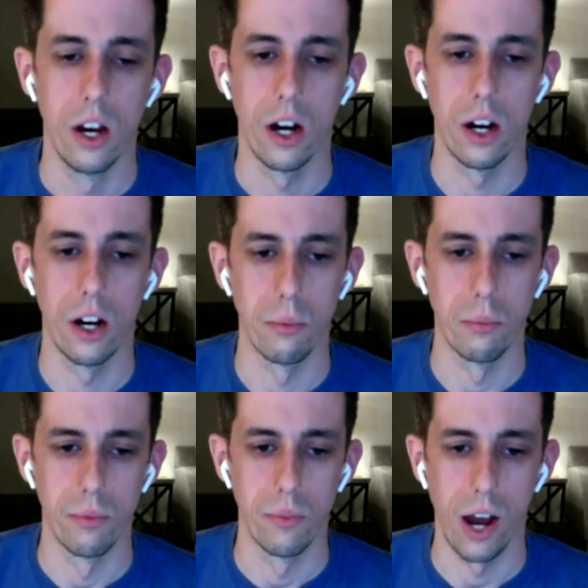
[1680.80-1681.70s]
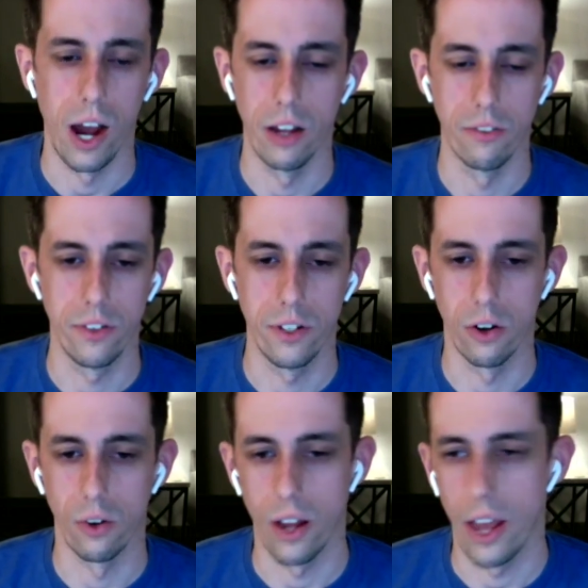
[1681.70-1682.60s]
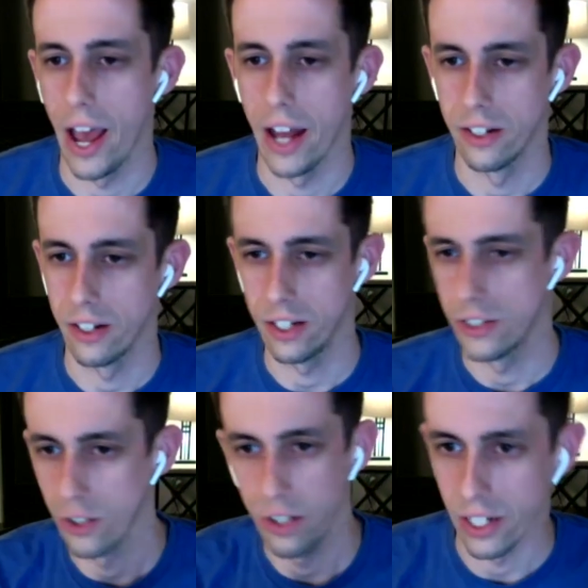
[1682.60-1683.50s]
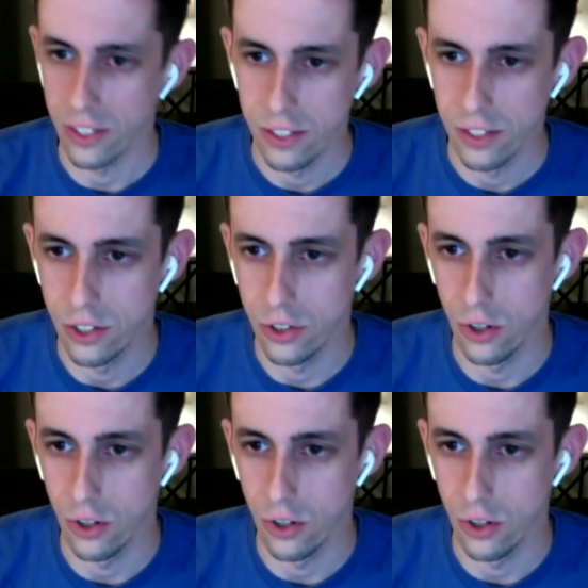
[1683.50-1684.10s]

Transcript: I've, you know, add interlinks to